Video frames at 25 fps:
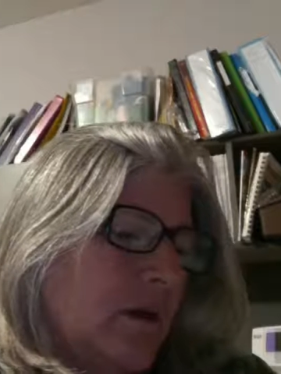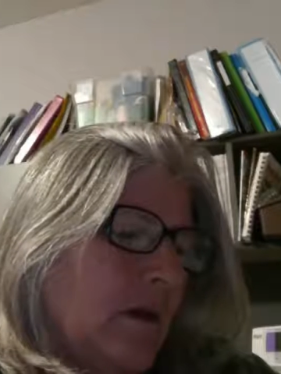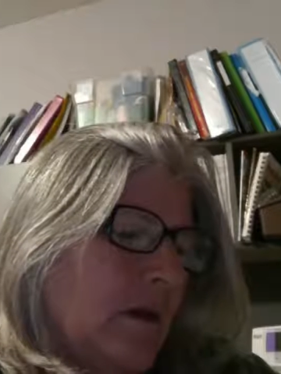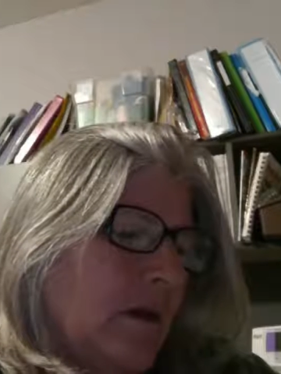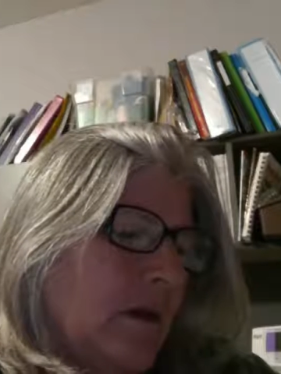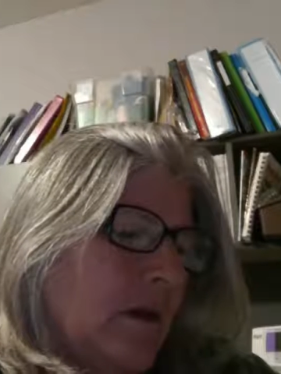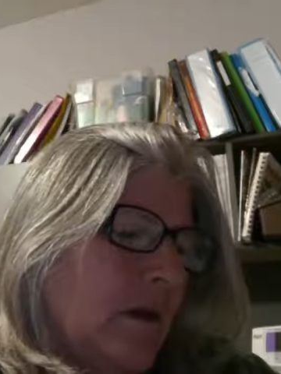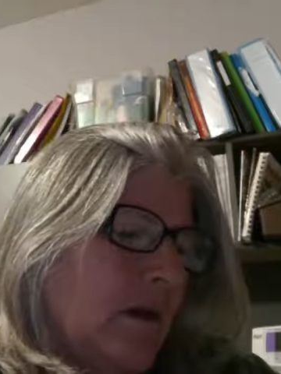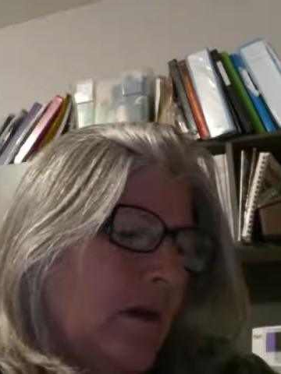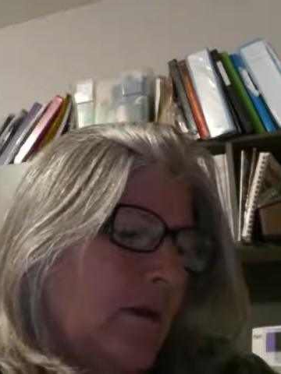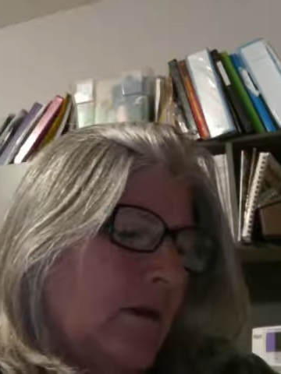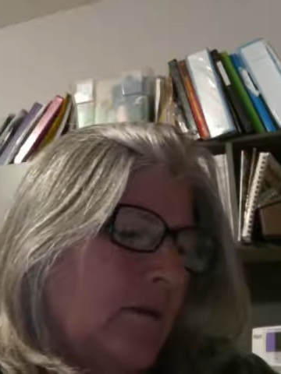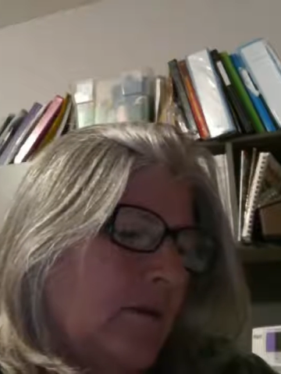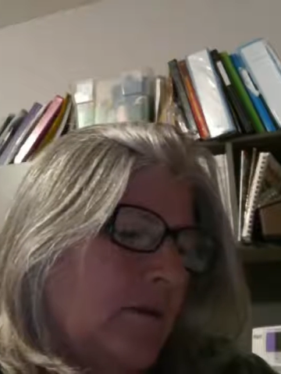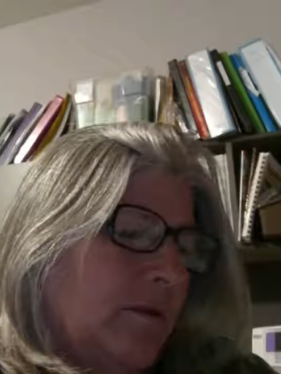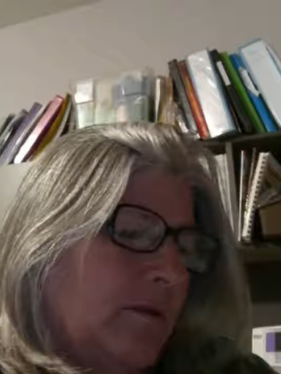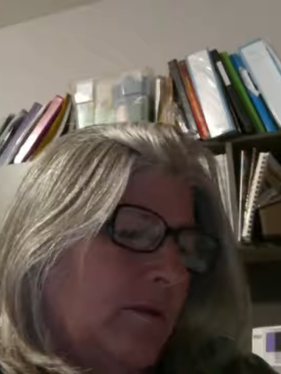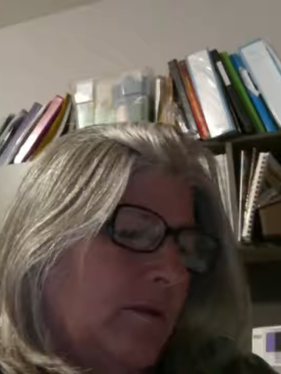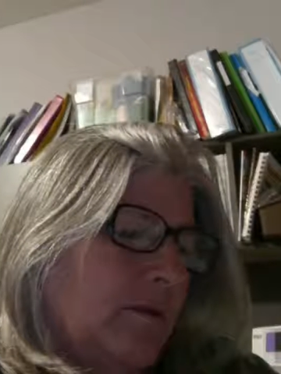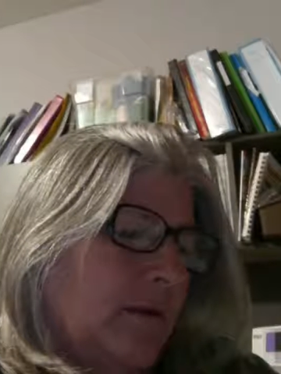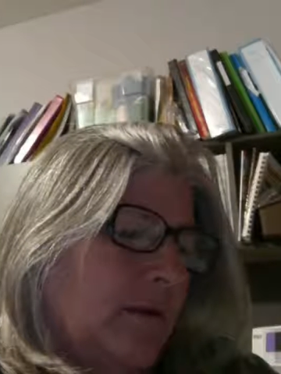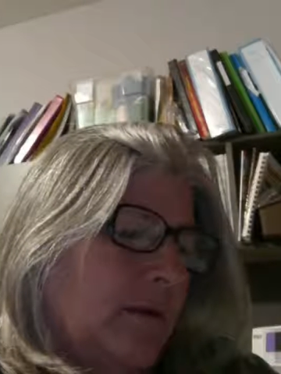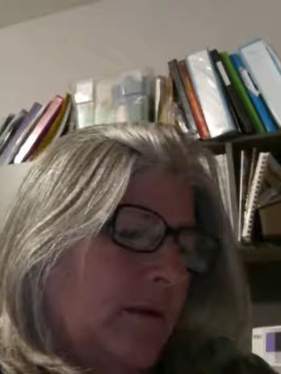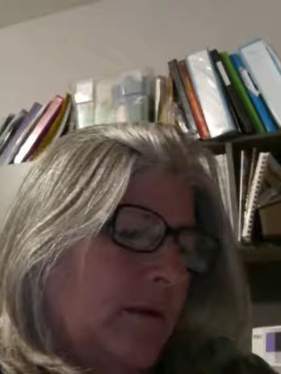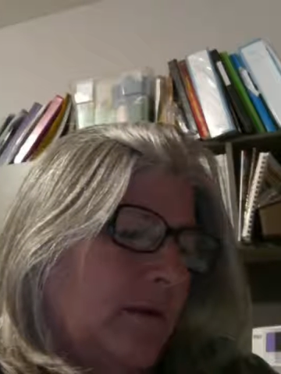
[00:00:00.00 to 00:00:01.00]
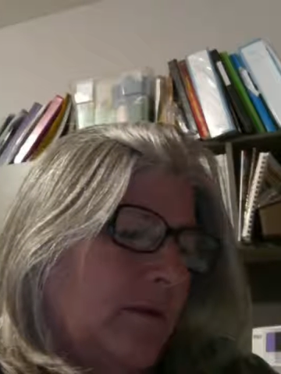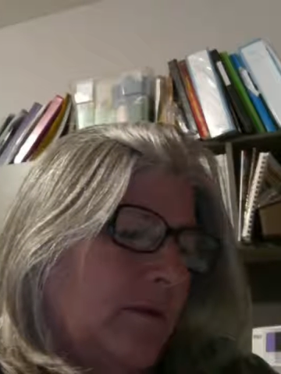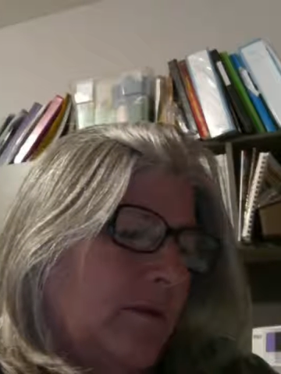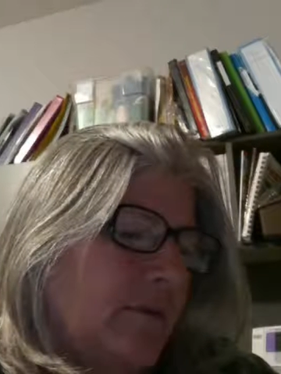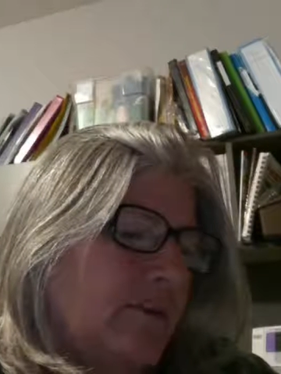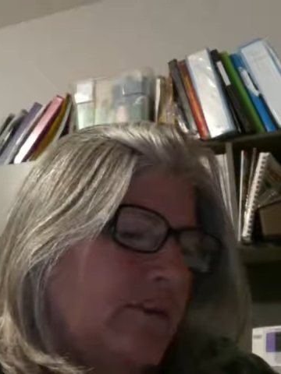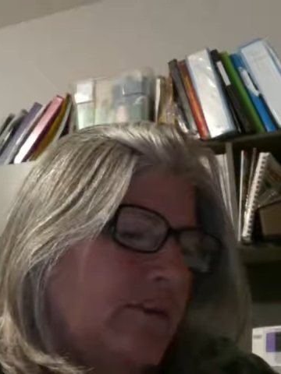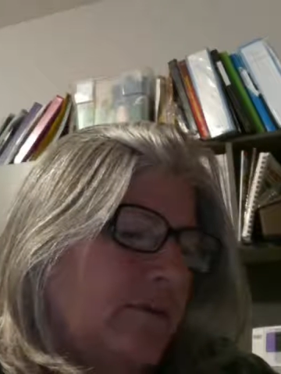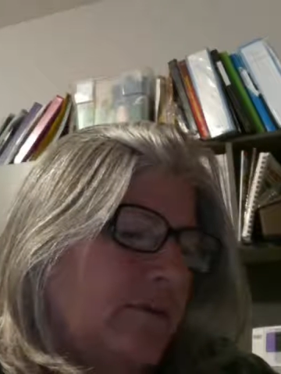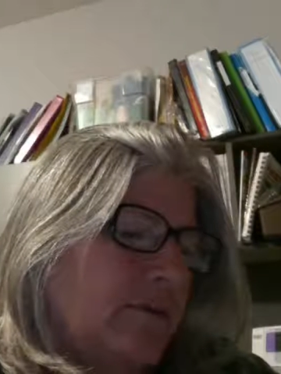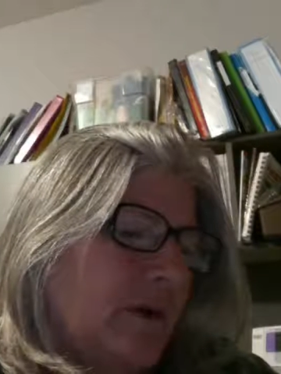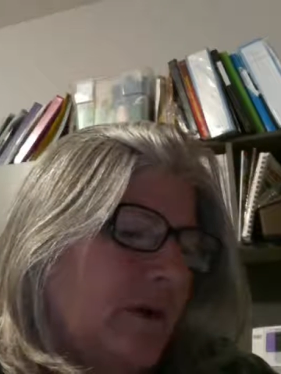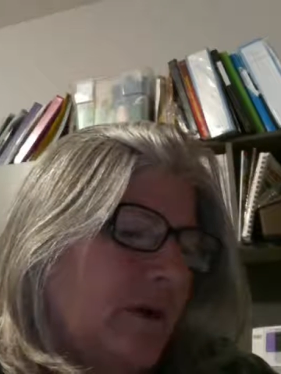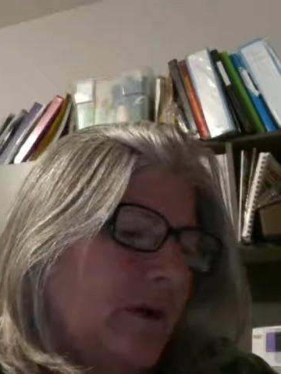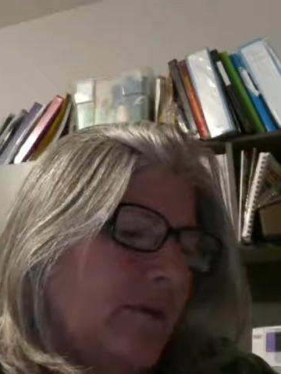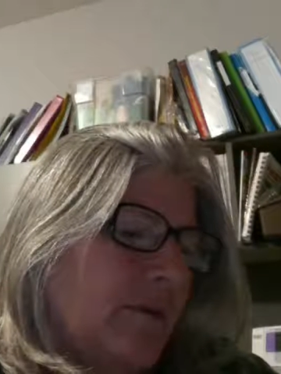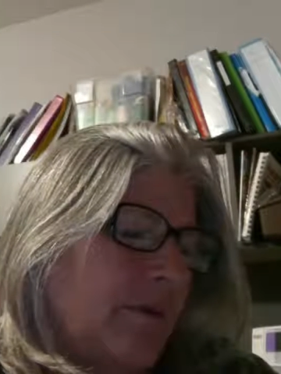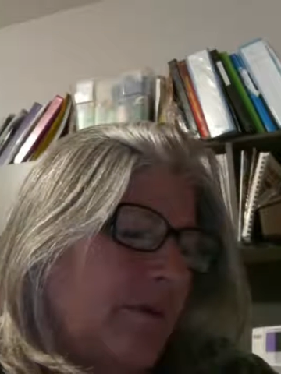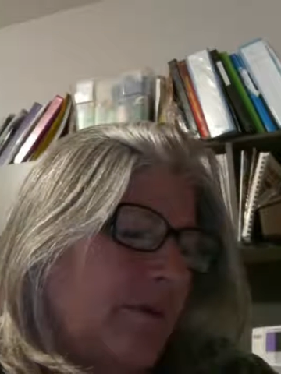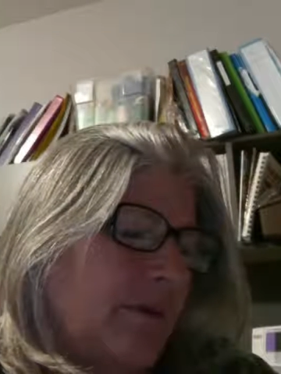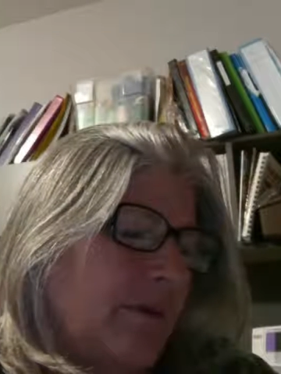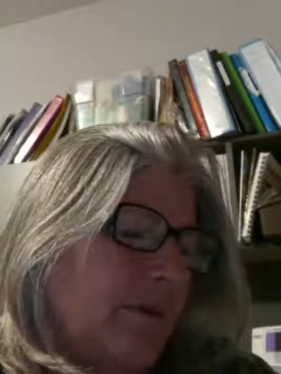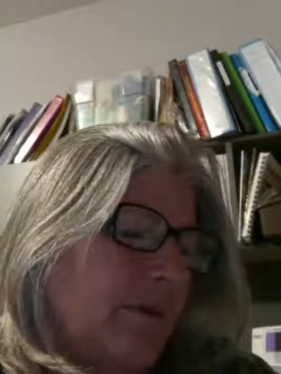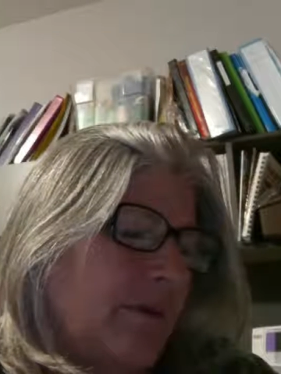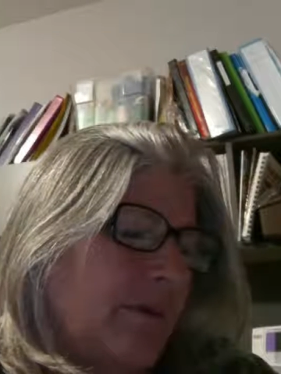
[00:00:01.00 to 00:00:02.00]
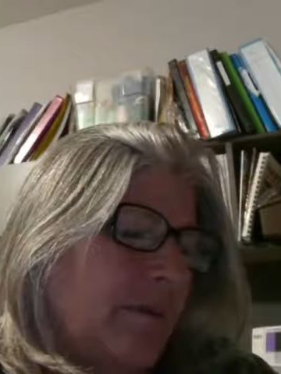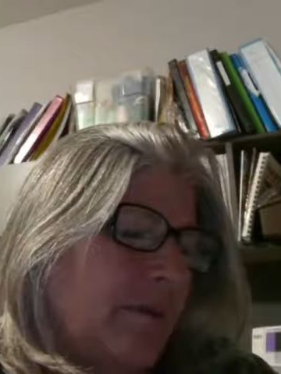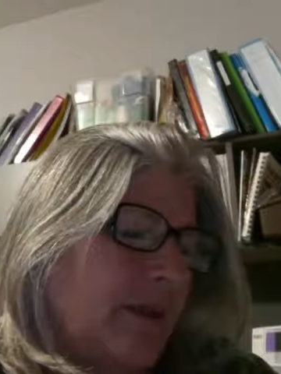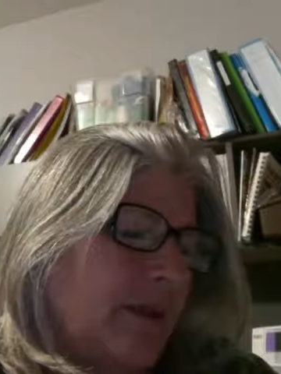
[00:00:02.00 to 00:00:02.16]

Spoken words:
I would say that was small, but then that